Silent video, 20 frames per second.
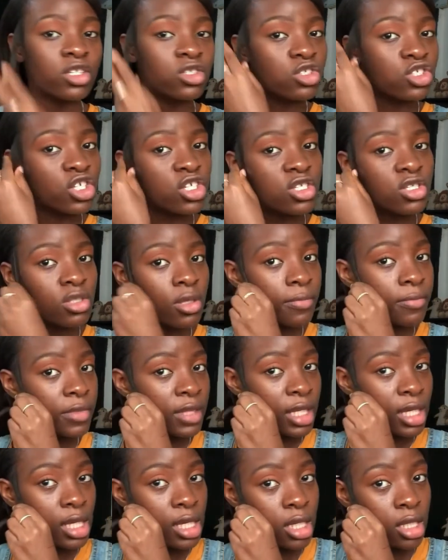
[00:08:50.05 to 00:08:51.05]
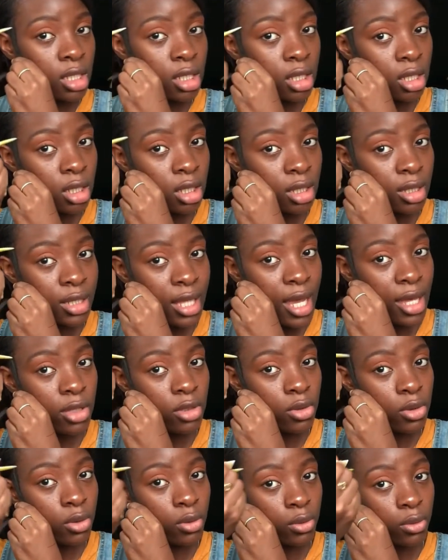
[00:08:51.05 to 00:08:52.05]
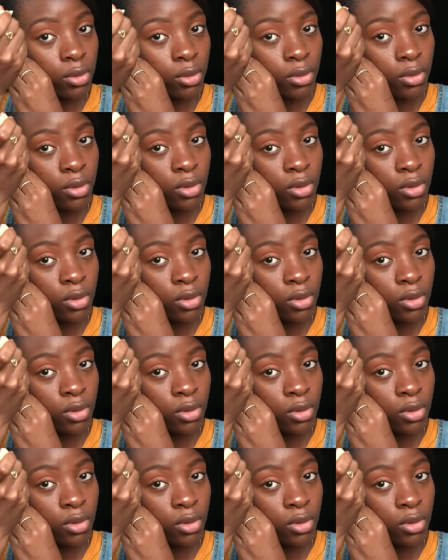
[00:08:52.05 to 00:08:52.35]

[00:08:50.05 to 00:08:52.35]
So just something that, you know,